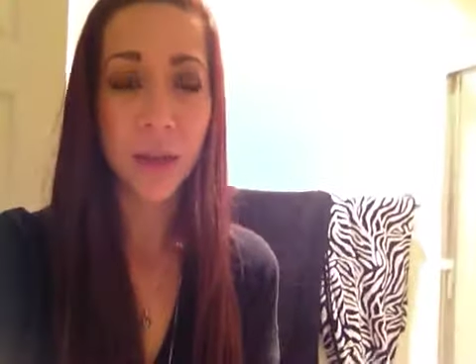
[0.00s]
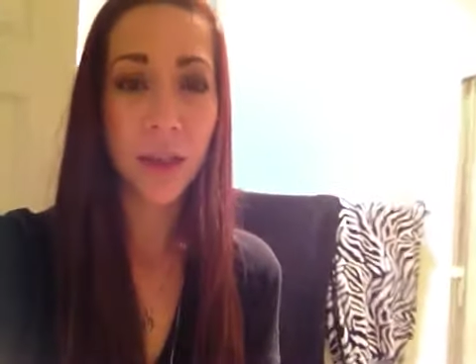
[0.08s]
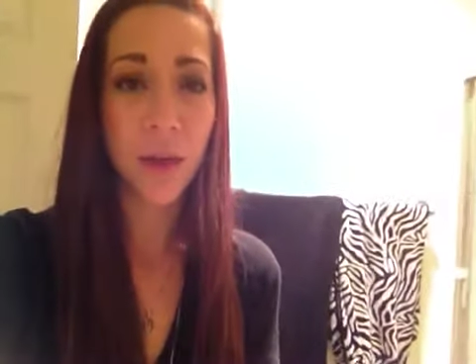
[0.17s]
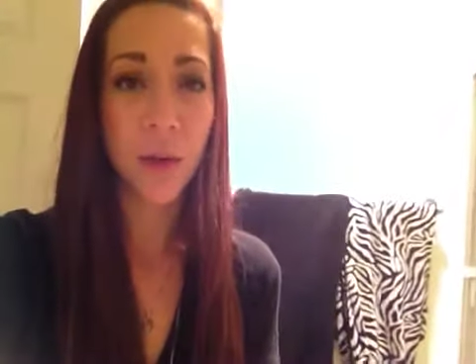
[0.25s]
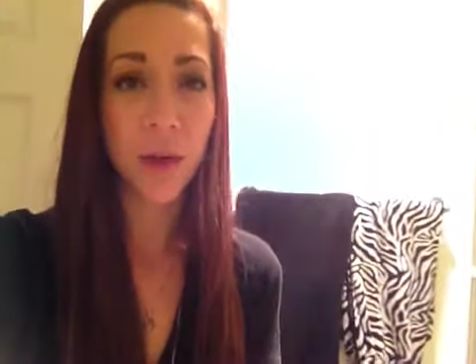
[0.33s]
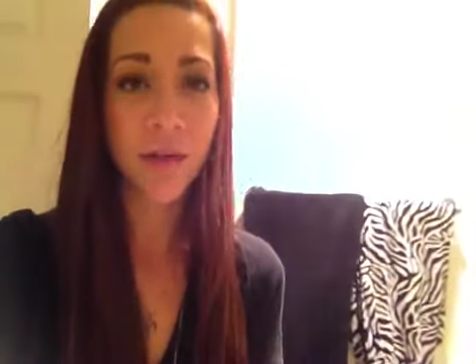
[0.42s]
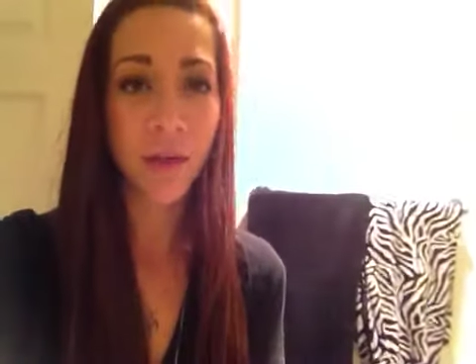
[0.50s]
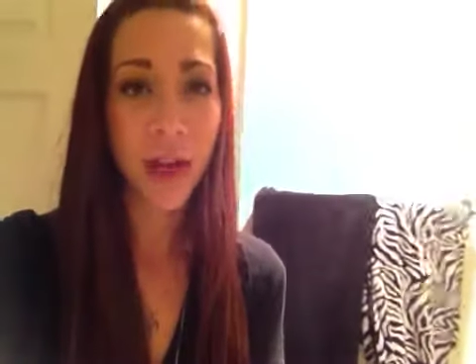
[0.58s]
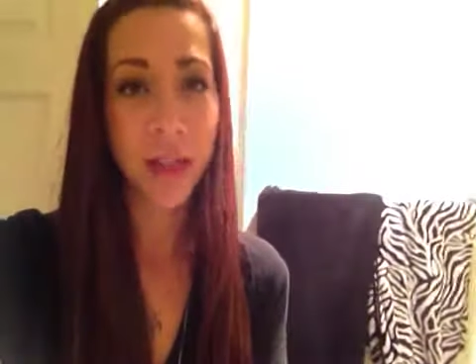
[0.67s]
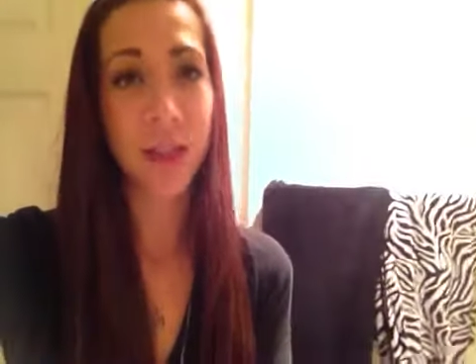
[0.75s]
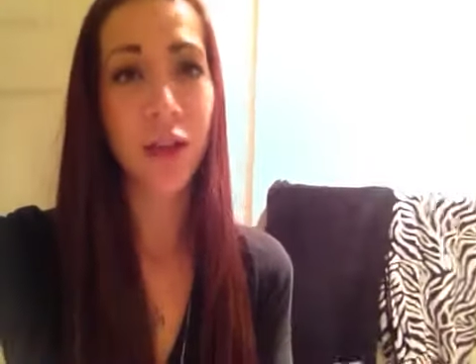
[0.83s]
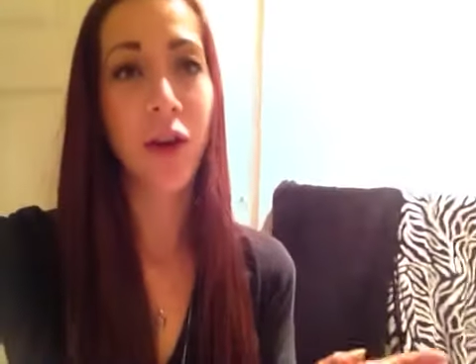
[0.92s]
you could
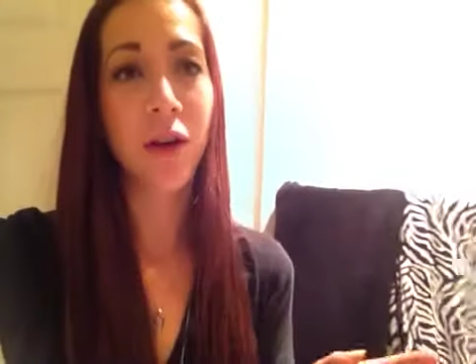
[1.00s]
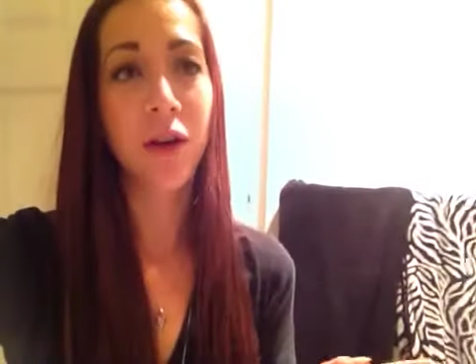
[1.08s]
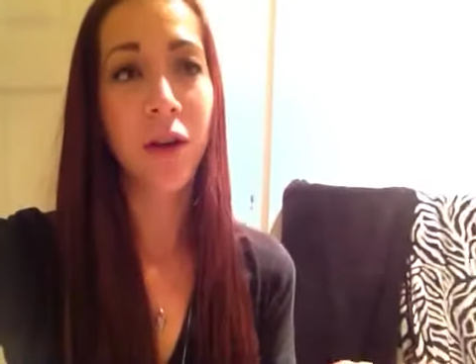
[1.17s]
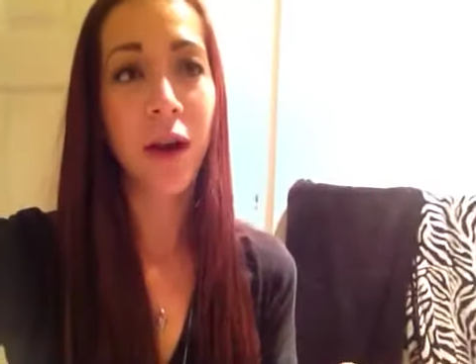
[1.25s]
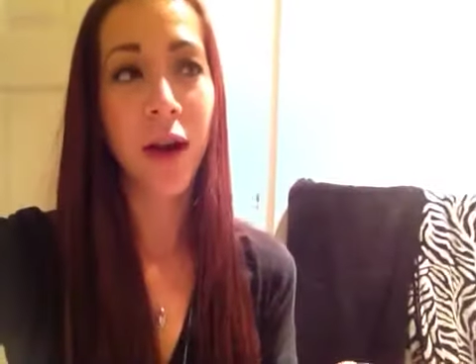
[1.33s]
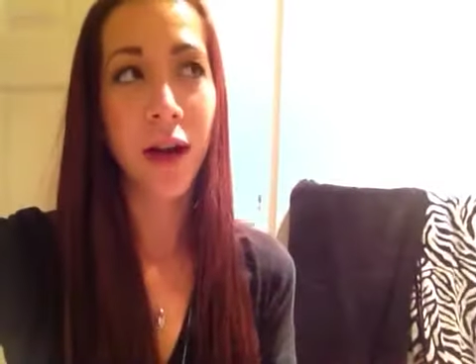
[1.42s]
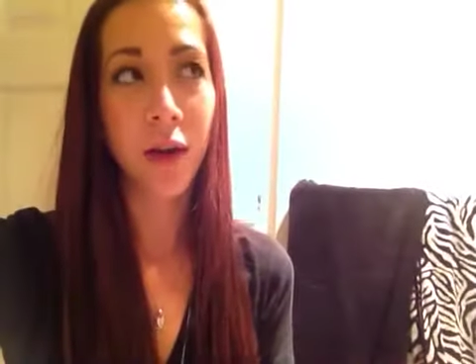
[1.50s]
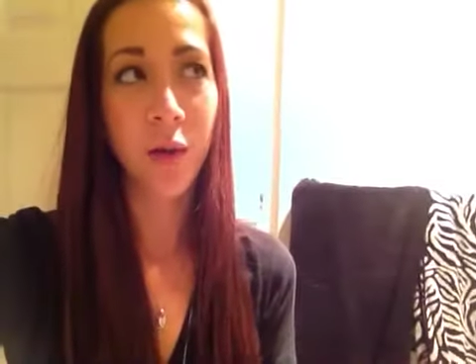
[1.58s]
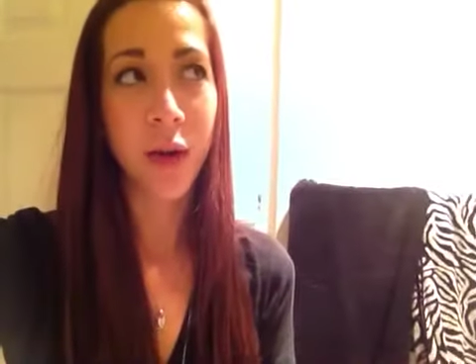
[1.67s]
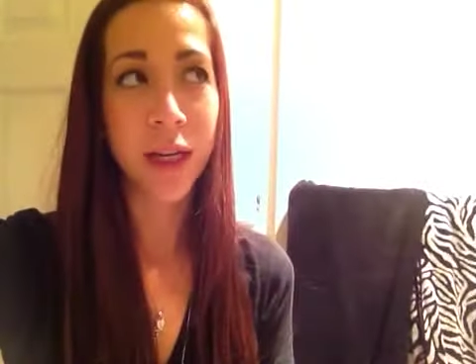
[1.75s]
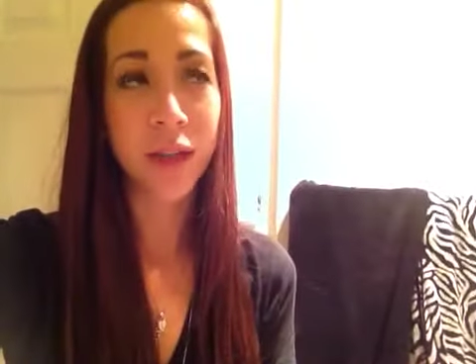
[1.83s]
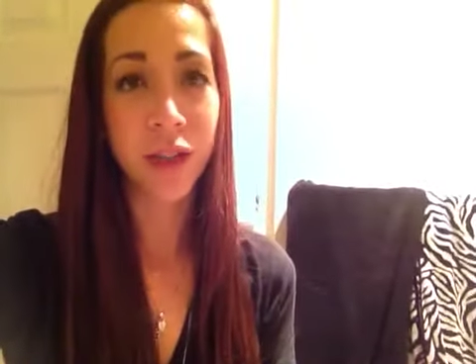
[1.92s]
find it on
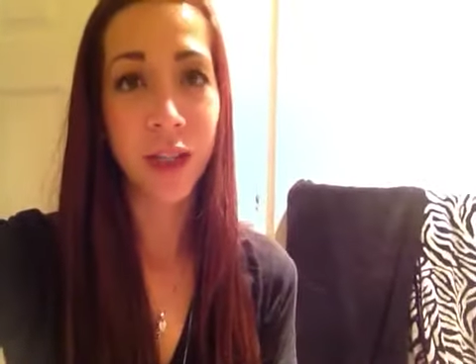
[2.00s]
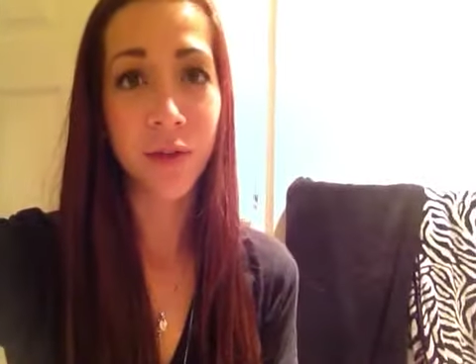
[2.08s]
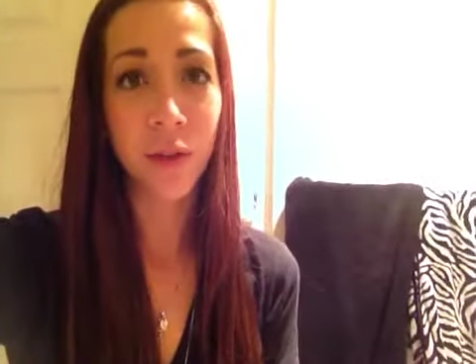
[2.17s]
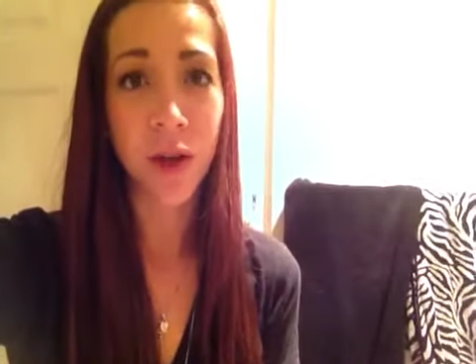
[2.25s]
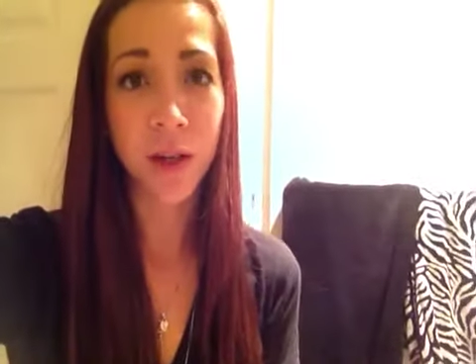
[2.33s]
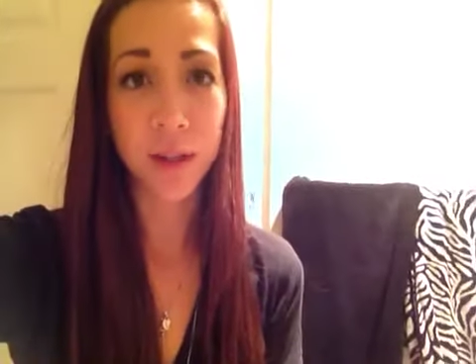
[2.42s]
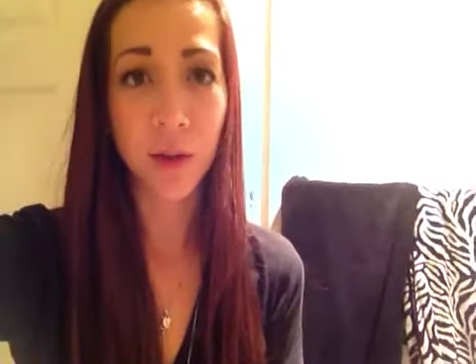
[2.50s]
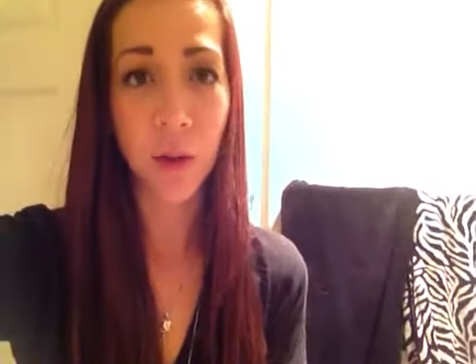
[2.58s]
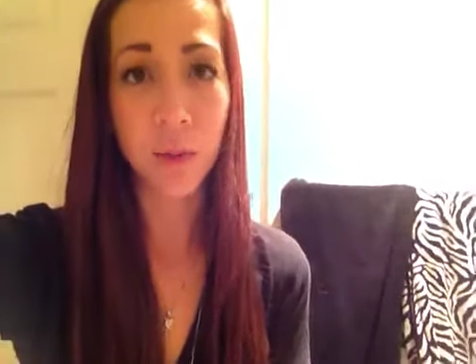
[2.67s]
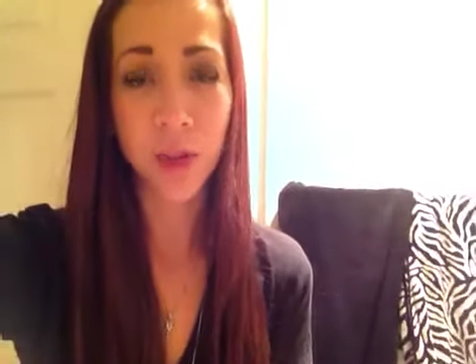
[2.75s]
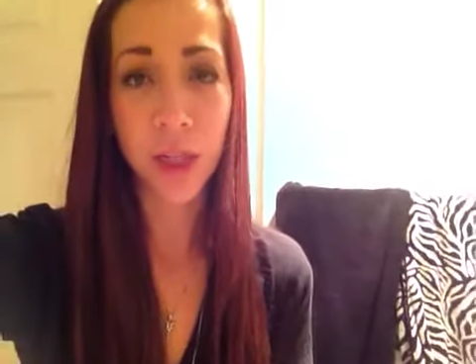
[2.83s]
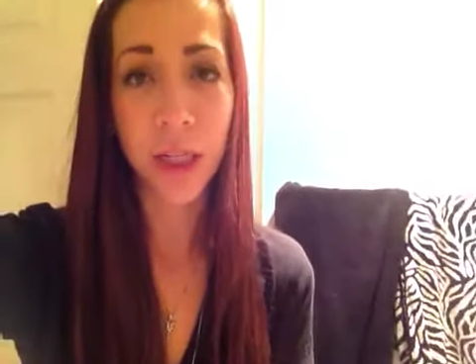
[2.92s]
ILYJ Vlogs
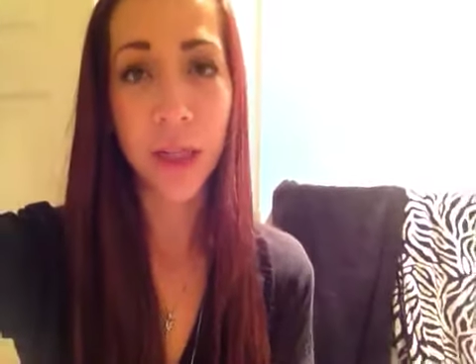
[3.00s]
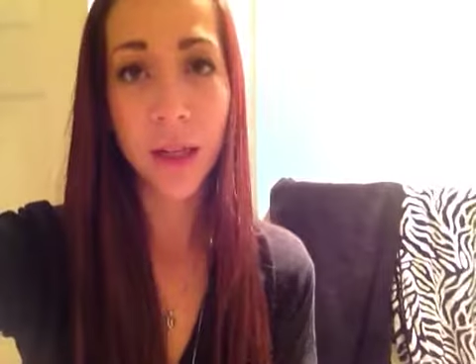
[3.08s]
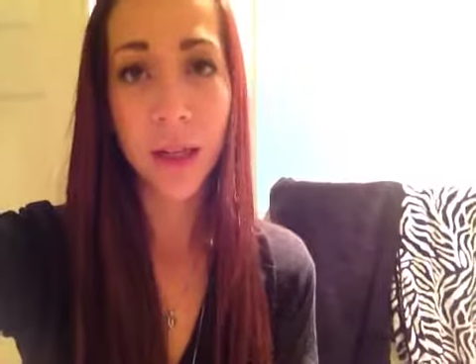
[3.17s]
OMG,